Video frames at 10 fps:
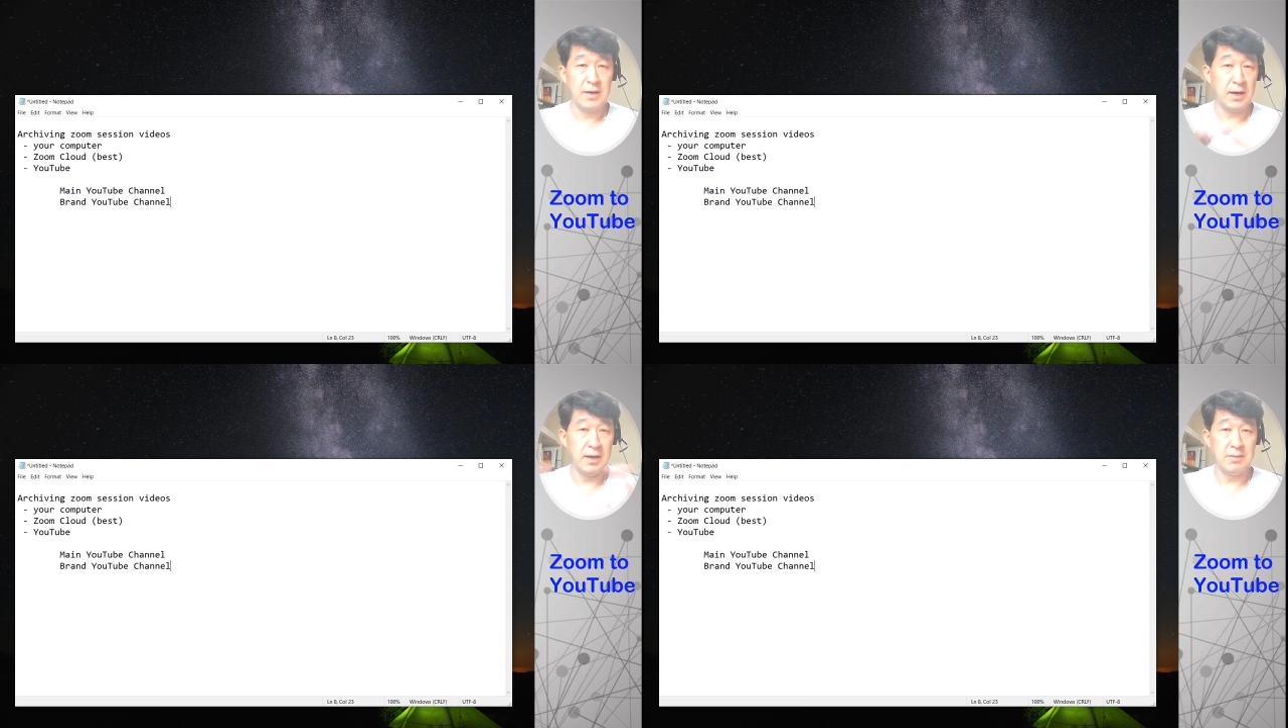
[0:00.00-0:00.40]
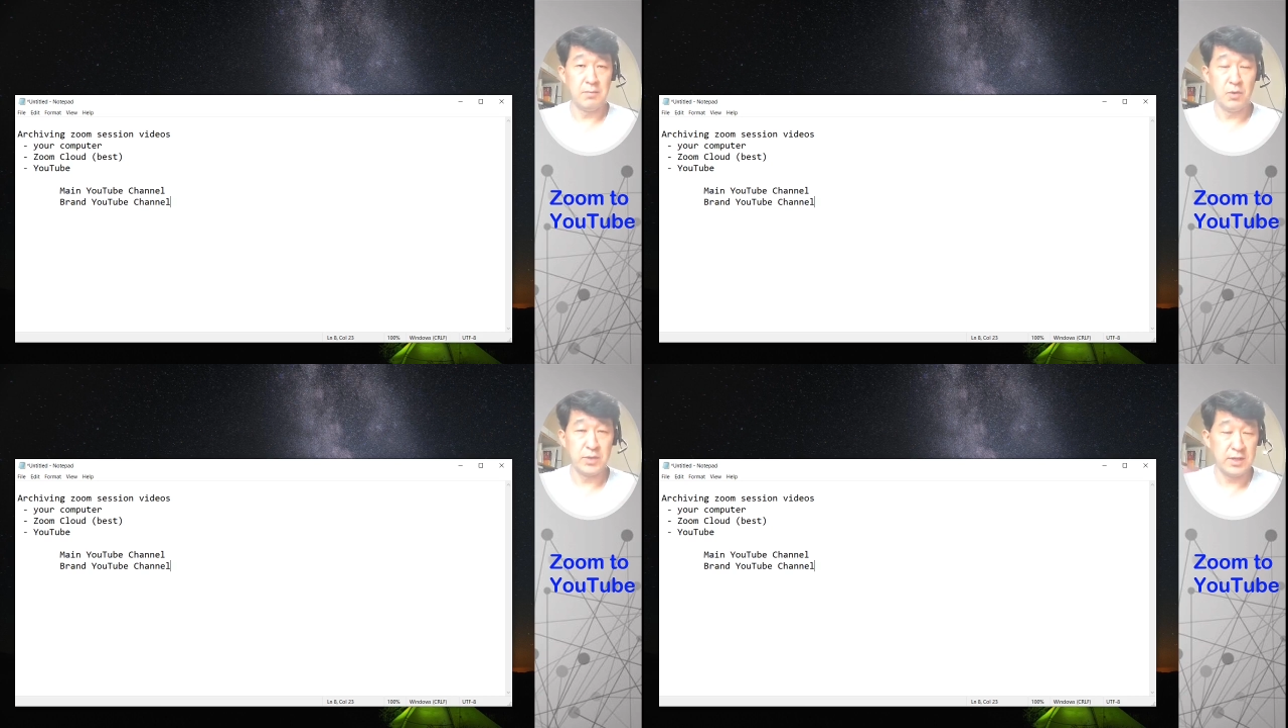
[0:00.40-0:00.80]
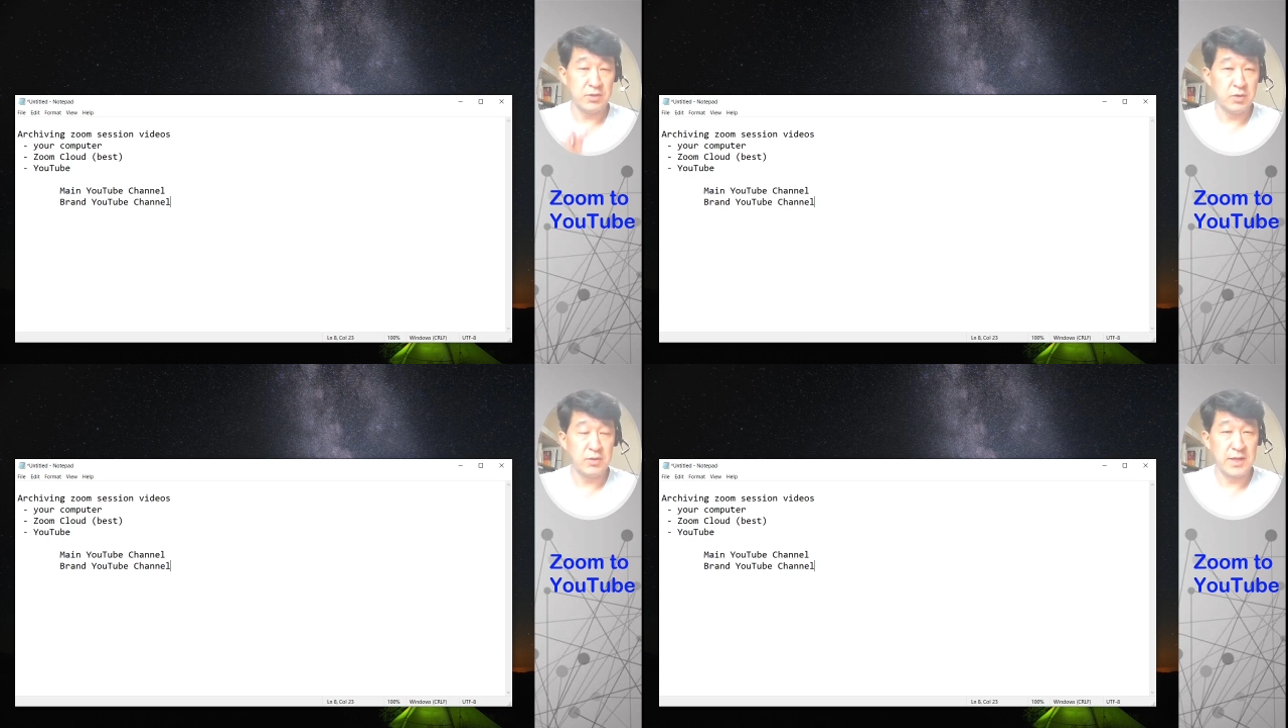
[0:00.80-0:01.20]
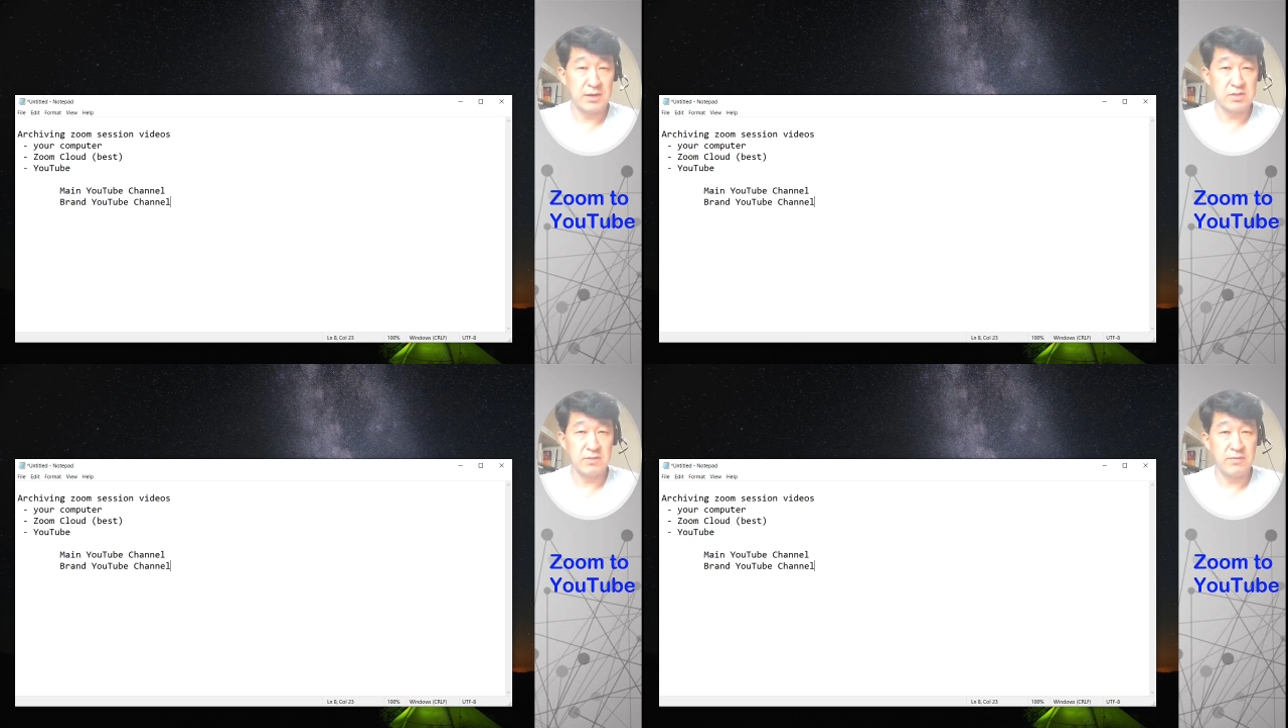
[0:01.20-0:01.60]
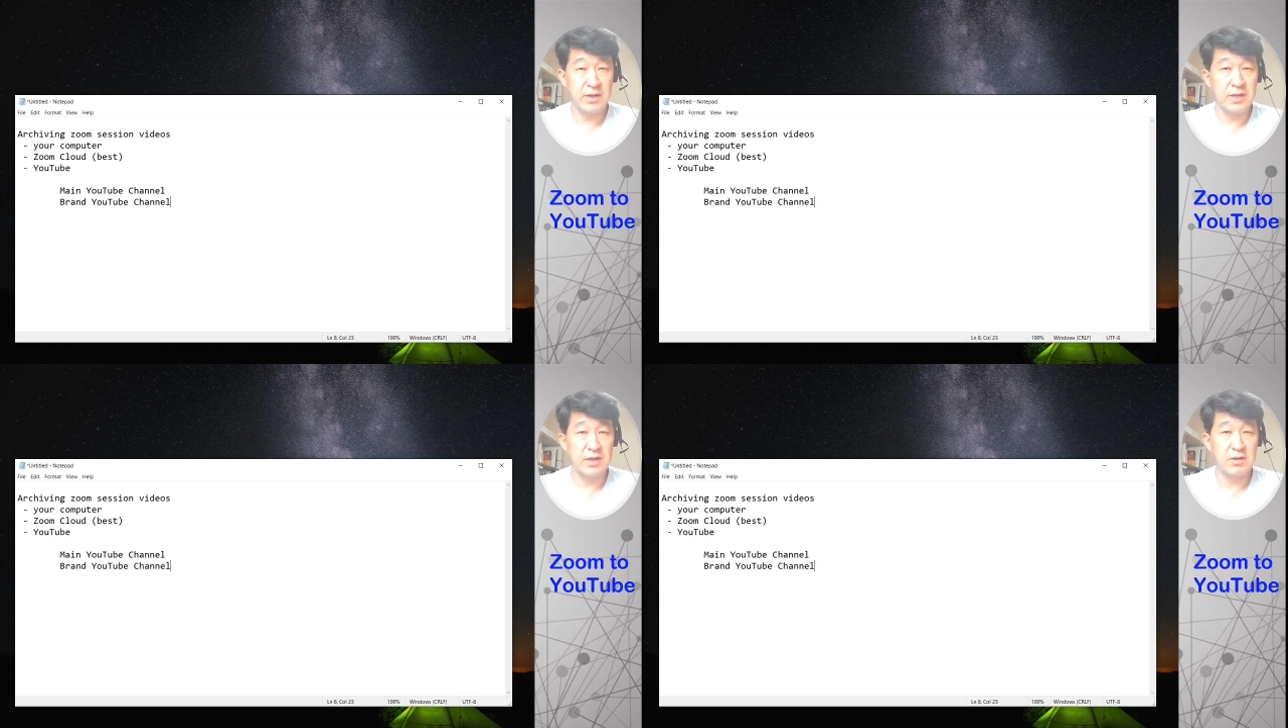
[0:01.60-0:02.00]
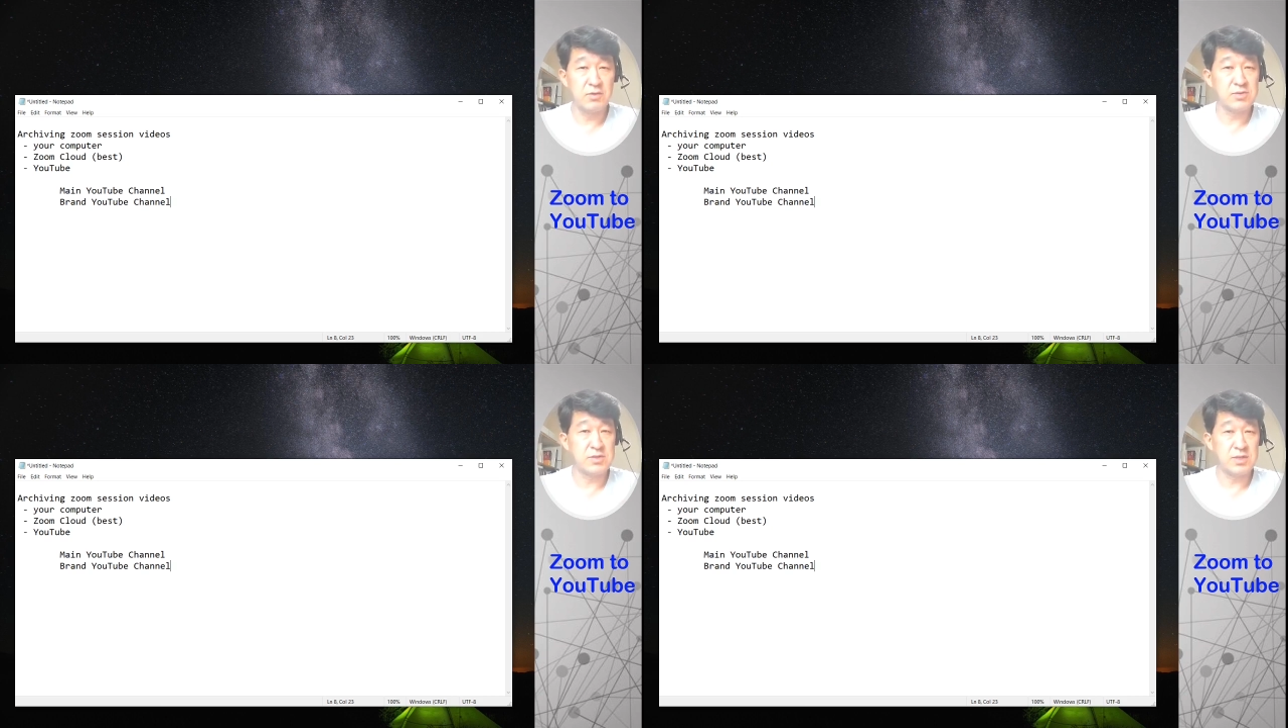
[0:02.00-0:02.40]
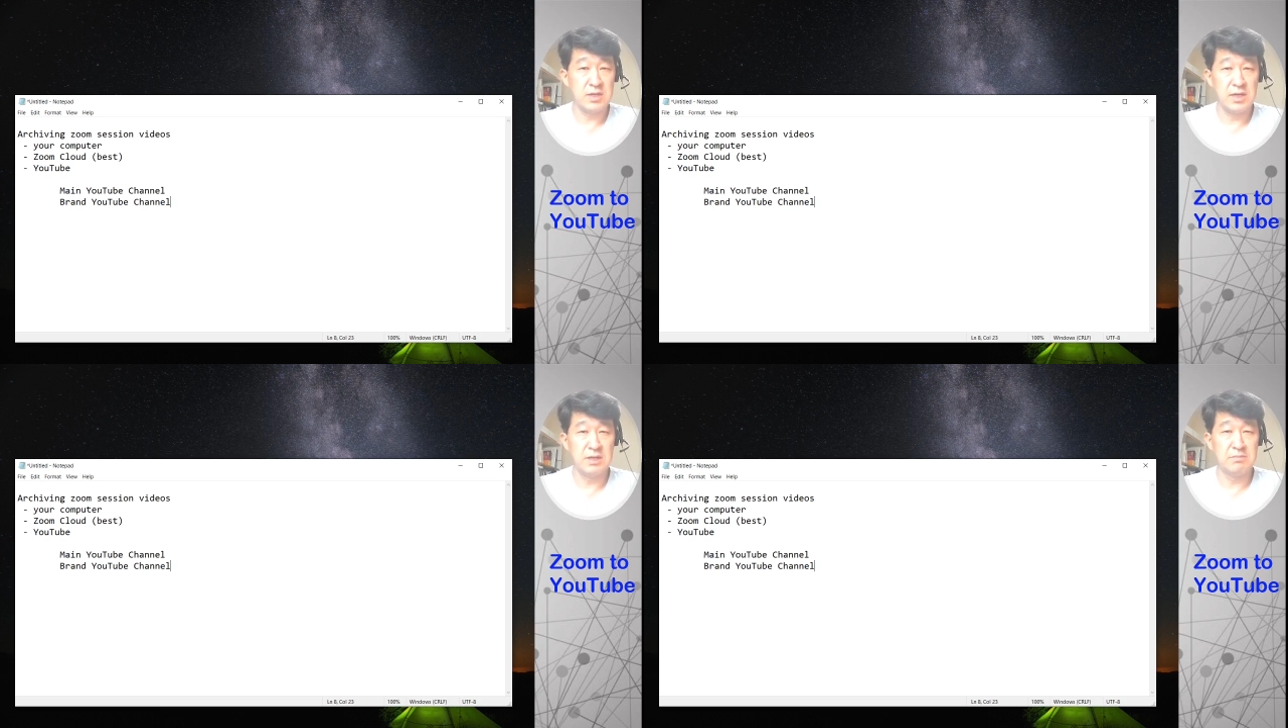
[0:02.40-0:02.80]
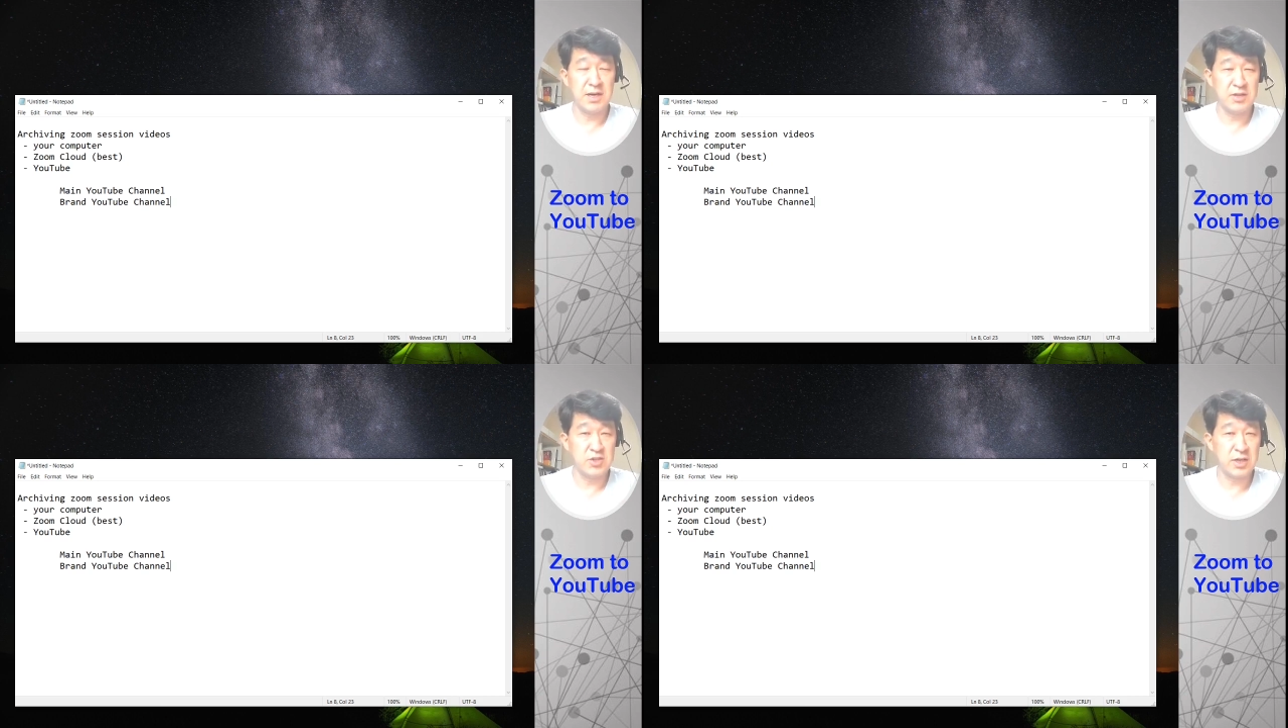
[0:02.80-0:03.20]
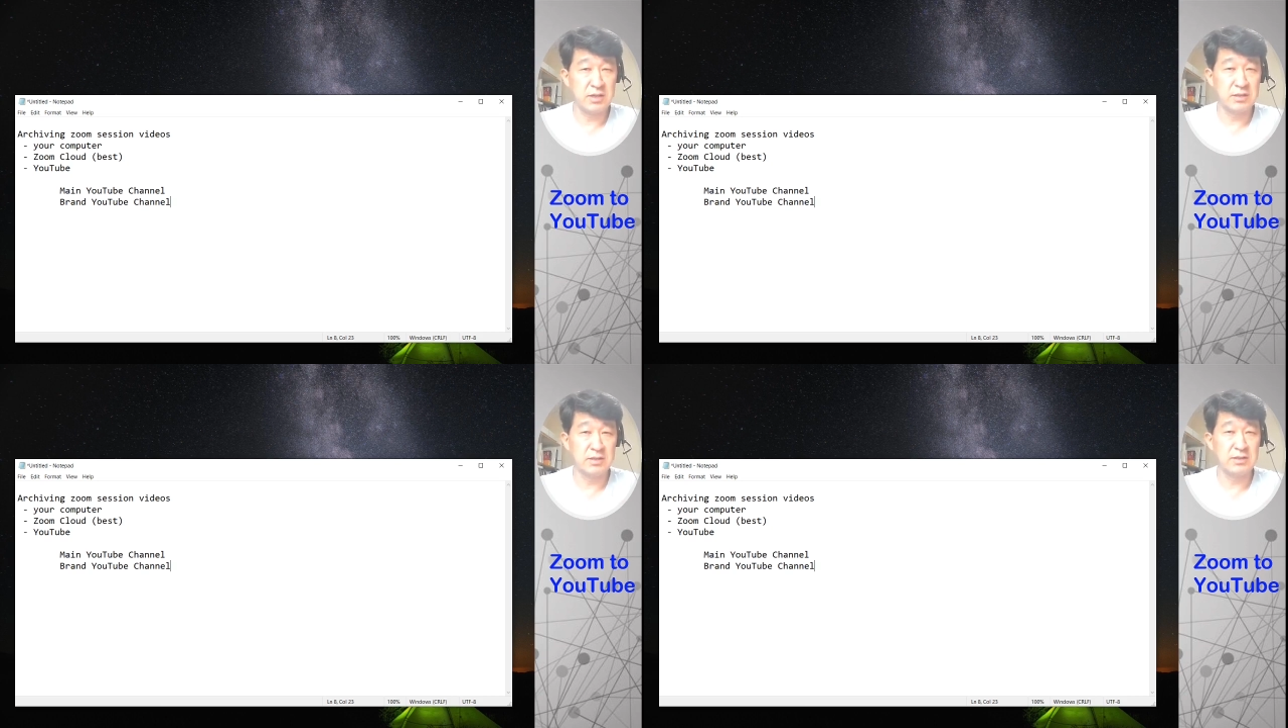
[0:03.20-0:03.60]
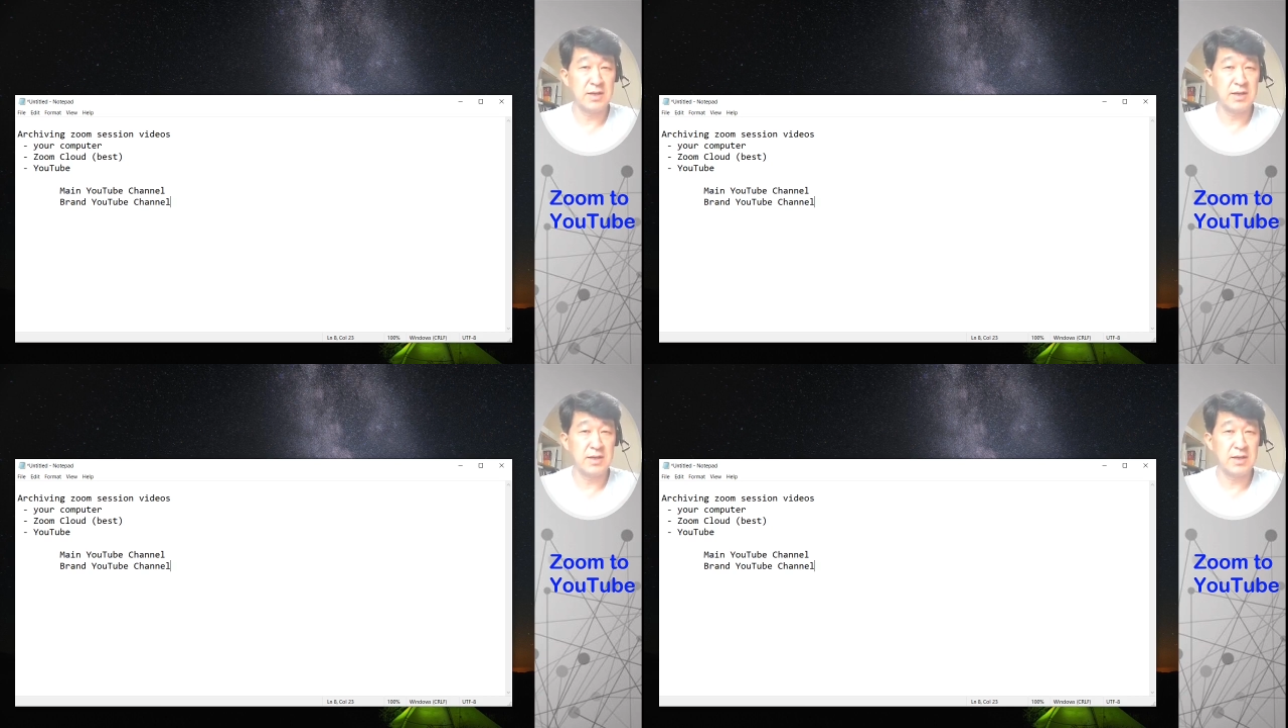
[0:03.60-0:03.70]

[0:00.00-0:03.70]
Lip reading: more than 2,000 videos in my channel.